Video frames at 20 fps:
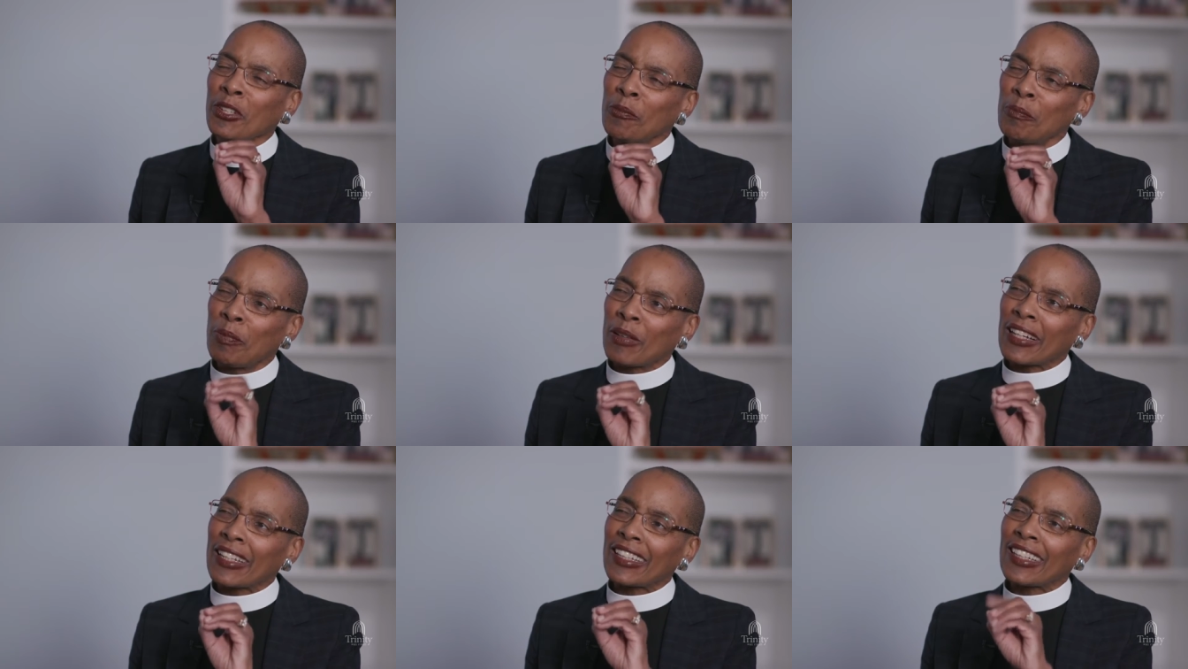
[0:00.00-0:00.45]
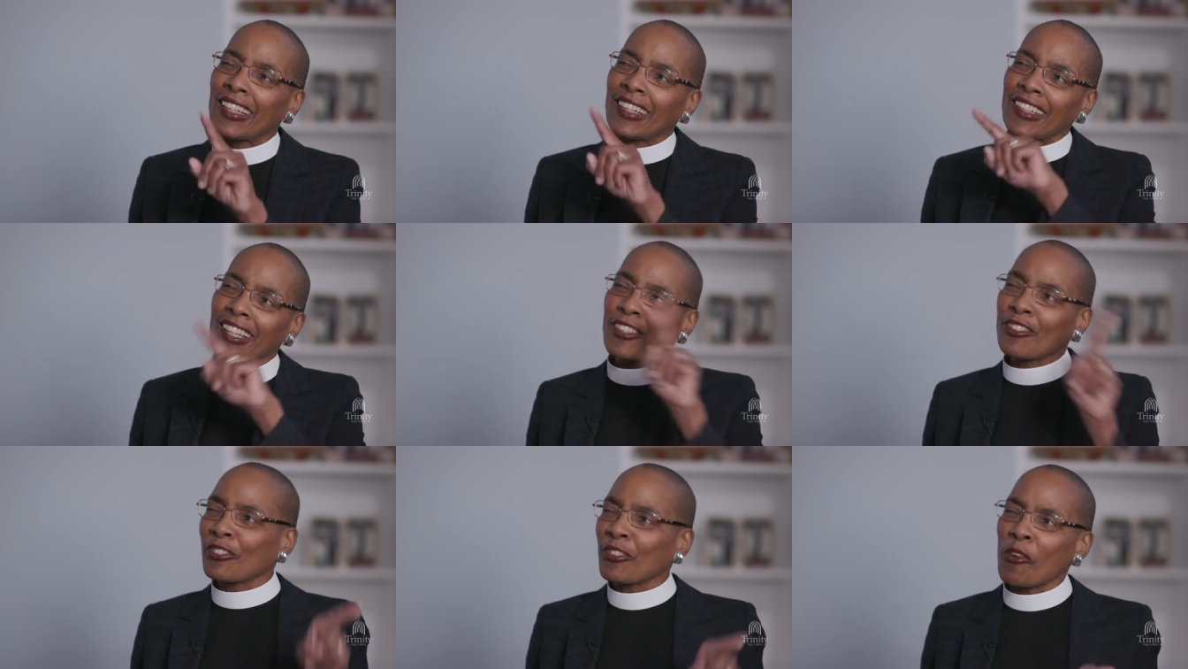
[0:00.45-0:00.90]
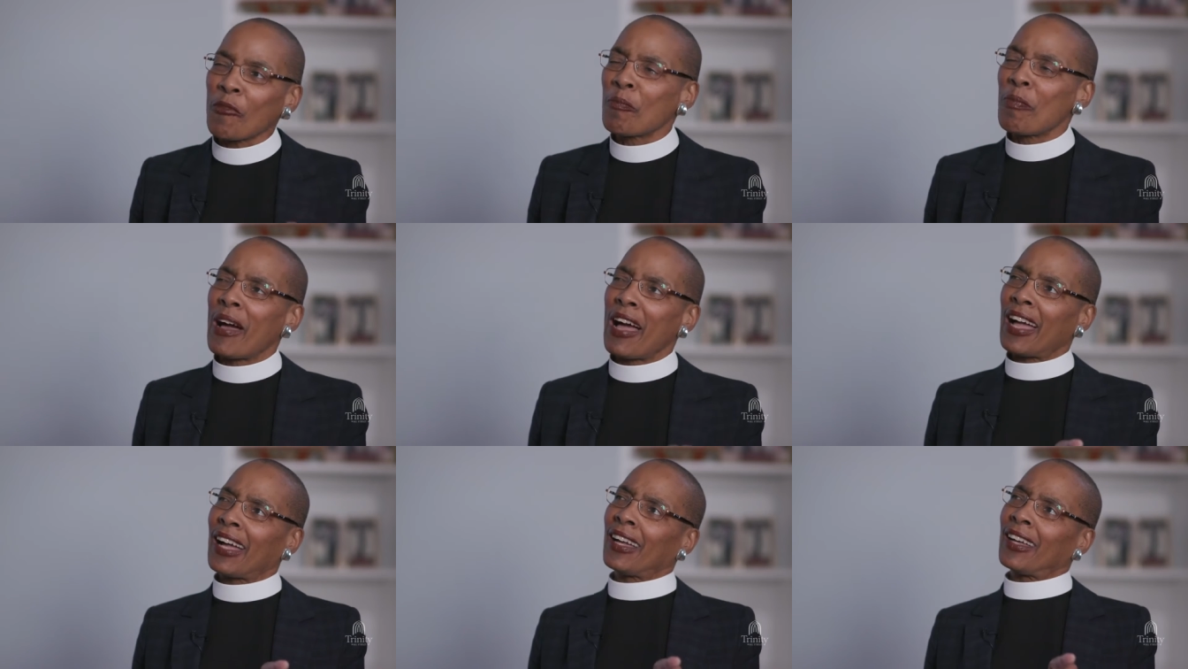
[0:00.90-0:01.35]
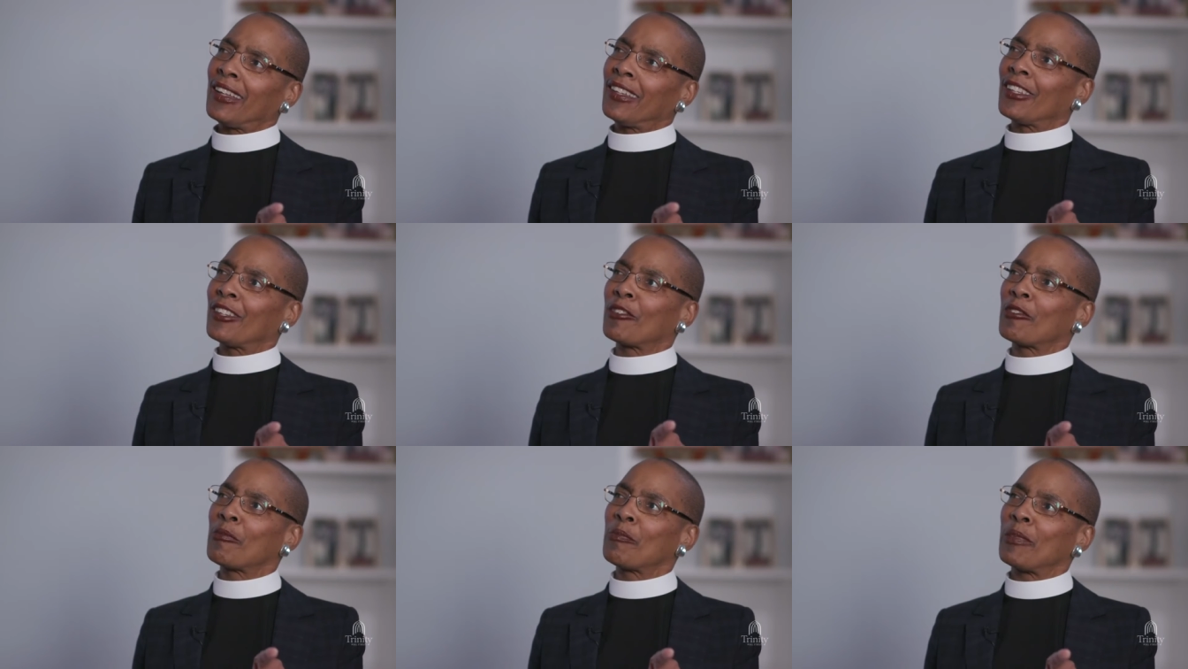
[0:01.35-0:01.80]
but let's go back a
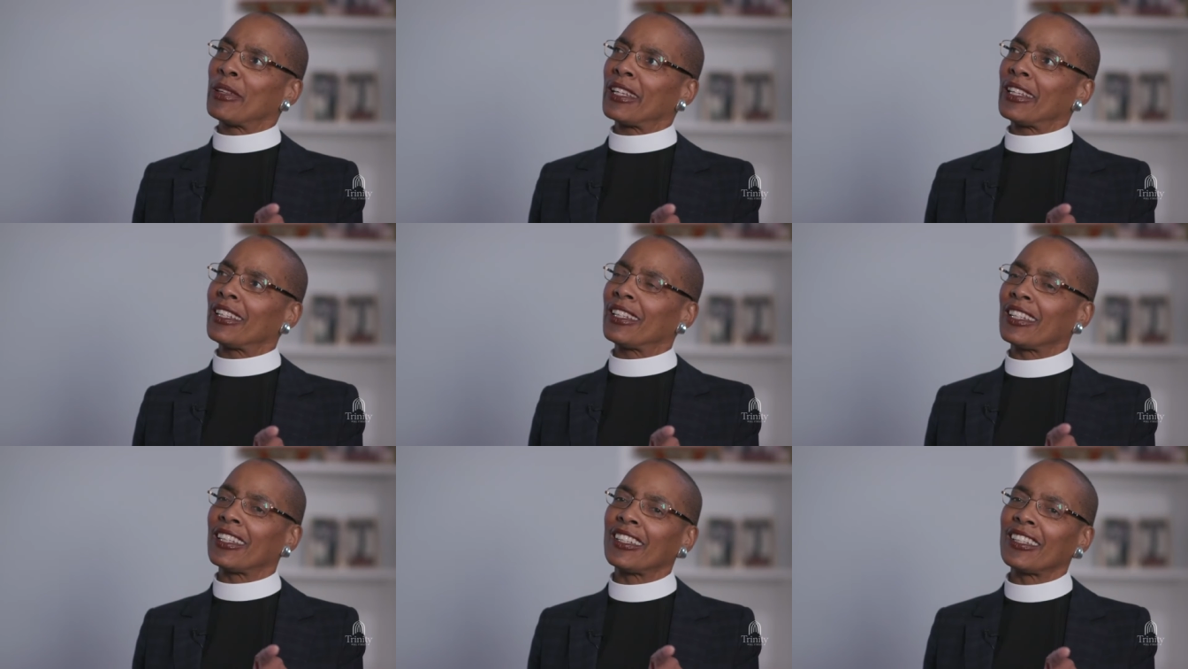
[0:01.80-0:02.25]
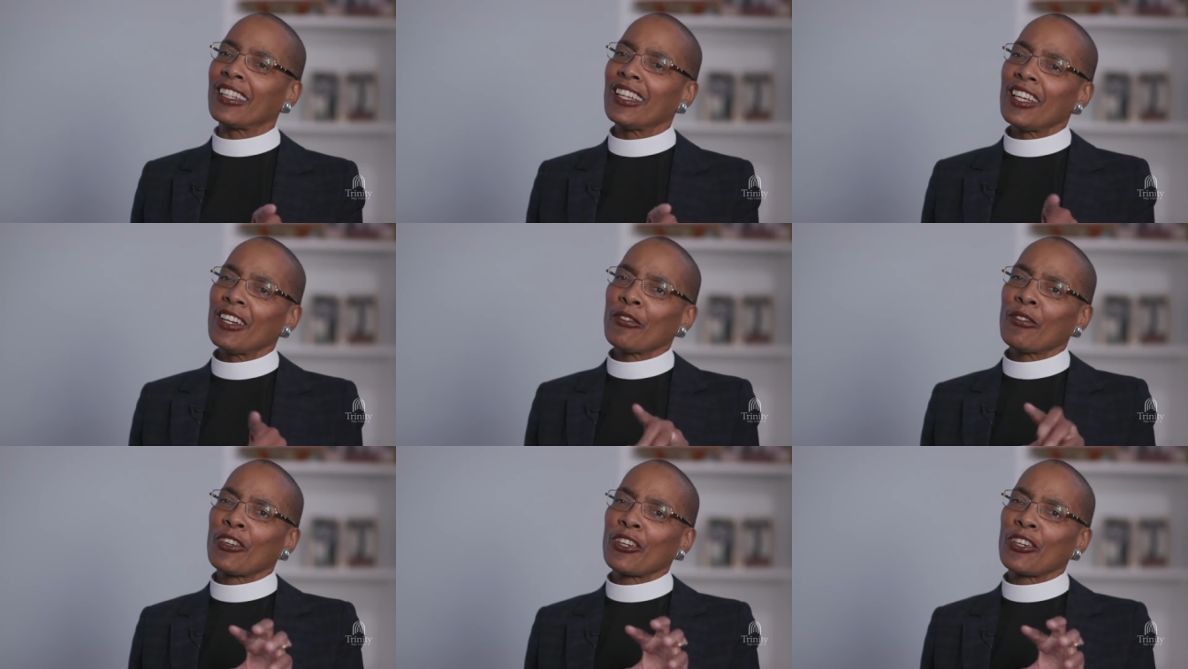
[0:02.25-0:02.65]
little bit and